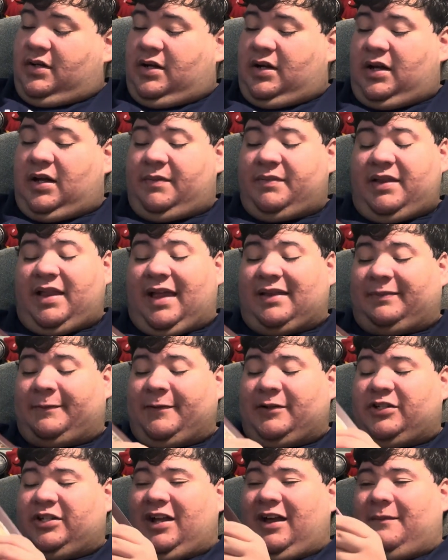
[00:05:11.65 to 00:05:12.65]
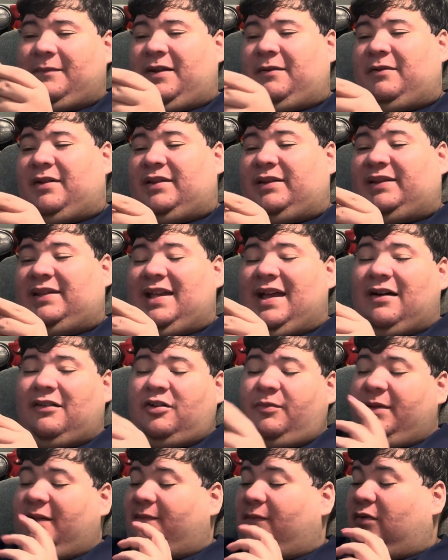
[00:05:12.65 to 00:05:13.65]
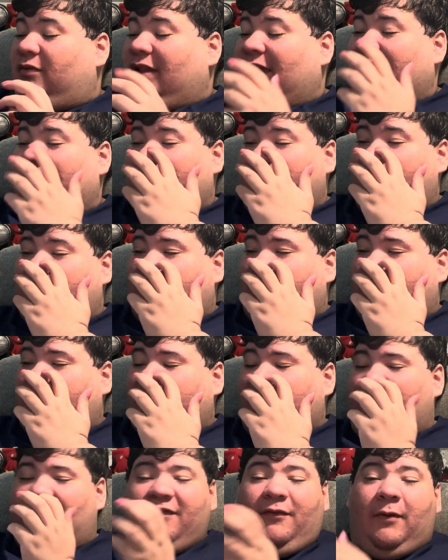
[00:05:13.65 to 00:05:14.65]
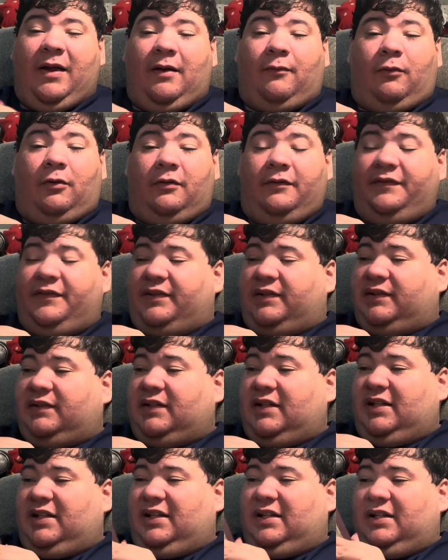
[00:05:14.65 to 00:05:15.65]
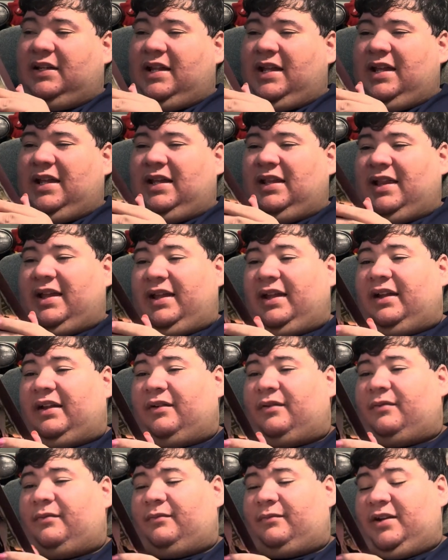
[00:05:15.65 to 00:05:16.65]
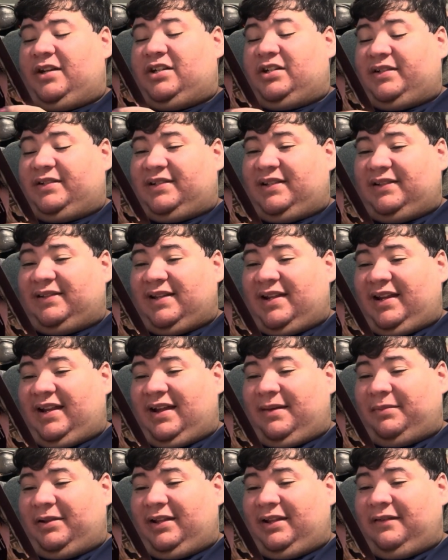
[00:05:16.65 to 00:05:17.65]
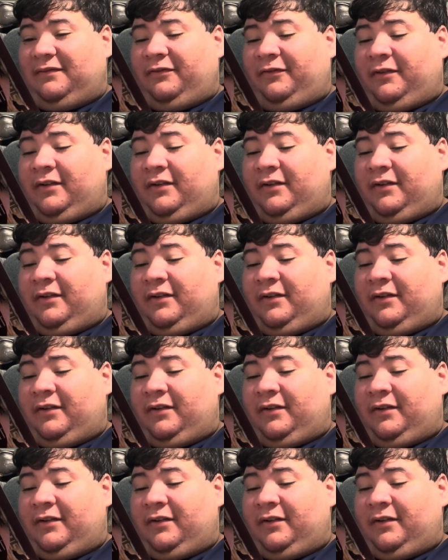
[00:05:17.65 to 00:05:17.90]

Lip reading: the last book she got me was The Alchemy of Moonlight. This is gave werewolves in a, like, Regency setting, I believe.